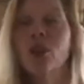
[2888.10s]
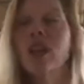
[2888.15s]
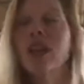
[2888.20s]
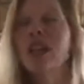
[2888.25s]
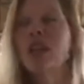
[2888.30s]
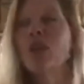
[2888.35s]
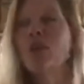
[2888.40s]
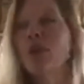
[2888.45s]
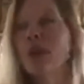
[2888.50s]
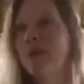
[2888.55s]
I'm
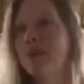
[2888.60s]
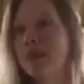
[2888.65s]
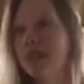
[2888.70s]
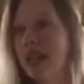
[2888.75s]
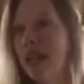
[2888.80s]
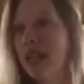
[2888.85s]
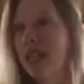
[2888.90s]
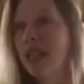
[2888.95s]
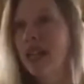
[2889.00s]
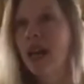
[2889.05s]
creating a
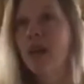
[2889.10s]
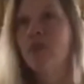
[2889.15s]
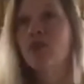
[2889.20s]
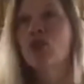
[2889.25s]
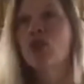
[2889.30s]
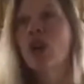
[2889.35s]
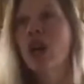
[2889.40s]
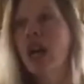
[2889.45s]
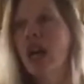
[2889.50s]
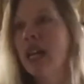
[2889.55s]
website. I'm
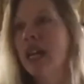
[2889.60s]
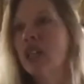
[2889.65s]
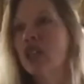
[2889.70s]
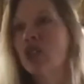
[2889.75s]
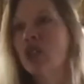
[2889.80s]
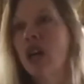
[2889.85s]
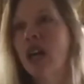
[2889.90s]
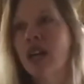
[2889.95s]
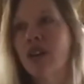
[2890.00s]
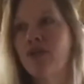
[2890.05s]
trying
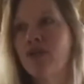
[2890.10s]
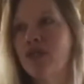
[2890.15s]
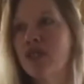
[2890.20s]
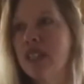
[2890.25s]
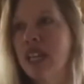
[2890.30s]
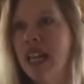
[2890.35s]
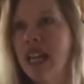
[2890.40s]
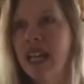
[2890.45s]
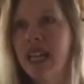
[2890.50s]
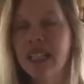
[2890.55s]
and trying for
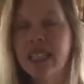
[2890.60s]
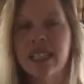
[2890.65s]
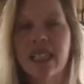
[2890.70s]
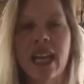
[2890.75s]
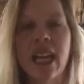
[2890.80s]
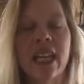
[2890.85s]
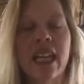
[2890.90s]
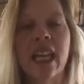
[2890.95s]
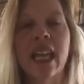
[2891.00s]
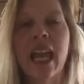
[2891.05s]
days.
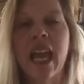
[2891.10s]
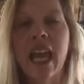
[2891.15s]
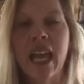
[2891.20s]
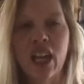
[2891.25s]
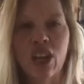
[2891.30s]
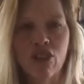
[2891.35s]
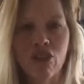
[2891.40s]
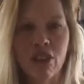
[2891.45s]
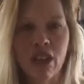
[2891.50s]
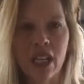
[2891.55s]
I get
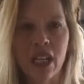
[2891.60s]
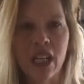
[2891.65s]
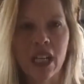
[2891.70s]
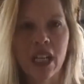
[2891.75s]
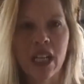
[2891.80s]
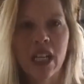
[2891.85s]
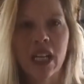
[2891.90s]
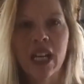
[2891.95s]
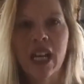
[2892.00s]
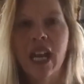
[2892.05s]
angry,
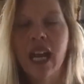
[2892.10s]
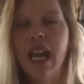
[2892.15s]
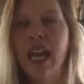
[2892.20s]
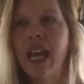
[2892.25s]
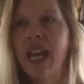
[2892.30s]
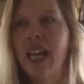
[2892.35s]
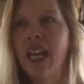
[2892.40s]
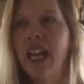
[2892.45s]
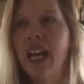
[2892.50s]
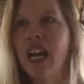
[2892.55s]

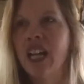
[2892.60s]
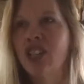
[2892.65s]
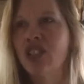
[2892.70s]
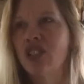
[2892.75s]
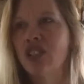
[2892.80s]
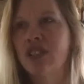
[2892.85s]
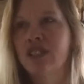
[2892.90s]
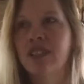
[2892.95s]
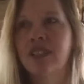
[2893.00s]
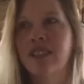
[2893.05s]
and I
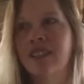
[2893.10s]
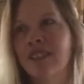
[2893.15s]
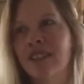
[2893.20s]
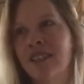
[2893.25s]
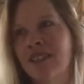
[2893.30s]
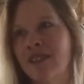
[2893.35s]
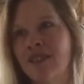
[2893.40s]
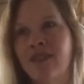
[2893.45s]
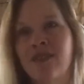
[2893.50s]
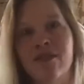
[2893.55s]
just
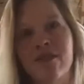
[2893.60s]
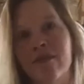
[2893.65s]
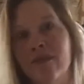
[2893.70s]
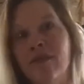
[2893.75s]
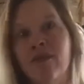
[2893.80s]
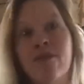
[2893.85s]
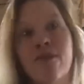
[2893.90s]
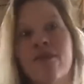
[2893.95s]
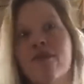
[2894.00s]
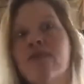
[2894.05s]

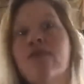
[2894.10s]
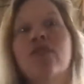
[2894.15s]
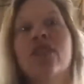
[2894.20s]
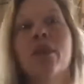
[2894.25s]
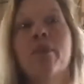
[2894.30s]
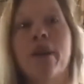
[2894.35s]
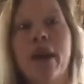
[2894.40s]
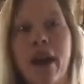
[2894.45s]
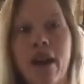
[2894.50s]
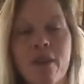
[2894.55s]

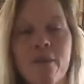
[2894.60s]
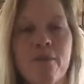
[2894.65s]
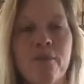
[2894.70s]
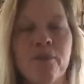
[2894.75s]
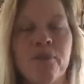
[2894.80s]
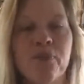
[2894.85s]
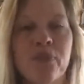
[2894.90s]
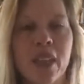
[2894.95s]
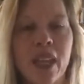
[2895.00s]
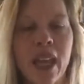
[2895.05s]
flip out.
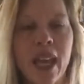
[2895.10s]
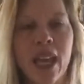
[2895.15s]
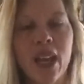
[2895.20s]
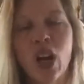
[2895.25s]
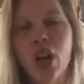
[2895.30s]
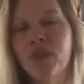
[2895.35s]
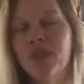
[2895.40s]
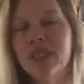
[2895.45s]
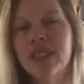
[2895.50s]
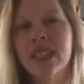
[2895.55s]

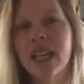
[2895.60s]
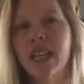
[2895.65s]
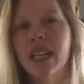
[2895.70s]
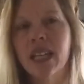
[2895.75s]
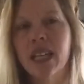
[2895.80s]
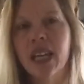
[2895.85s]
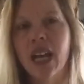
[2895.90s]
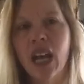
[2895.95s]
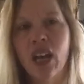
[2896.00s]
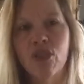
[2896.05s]
And all of a
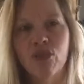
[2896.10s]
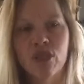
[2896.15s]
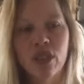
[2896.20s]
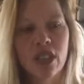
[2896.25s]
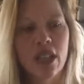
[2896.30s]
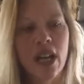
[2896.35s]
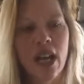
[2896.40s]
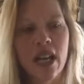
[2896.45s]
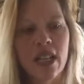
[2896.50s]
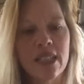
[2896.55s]
sudden, I
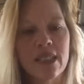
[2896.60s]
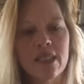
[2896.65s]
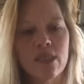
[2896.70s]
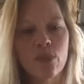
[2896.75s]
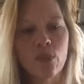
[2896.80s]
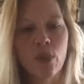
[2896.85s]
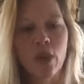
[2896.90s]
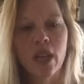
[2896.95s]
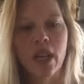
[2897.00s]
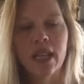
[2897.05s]

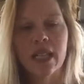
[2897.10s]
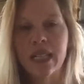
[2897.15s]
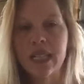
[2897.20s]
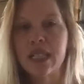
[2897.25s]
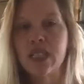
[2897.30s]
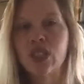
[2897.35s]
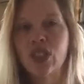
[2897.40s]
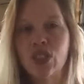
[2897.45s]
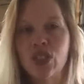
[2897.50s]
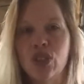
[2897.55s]
realize what I
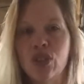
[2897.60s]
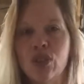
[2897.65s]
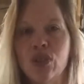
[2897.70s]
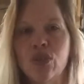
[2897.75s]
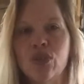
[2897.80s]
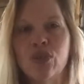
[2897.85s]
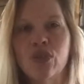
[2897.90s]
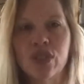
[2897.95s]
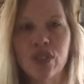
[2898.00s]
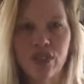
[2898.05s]
need to
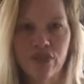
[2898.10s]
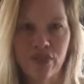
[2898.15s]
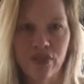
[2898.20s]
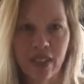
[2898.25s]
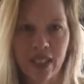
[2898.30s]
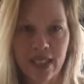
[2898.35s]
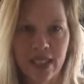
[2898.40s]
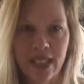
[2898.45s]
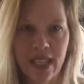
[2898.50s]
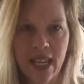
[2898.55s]
do to
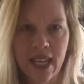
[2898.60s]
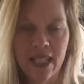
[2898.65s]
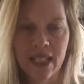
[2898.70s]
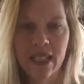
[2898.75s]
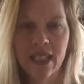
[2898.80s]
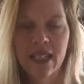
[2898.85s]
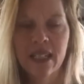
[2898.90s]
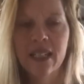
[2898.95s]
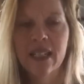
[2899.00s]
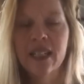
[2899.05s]
fix that.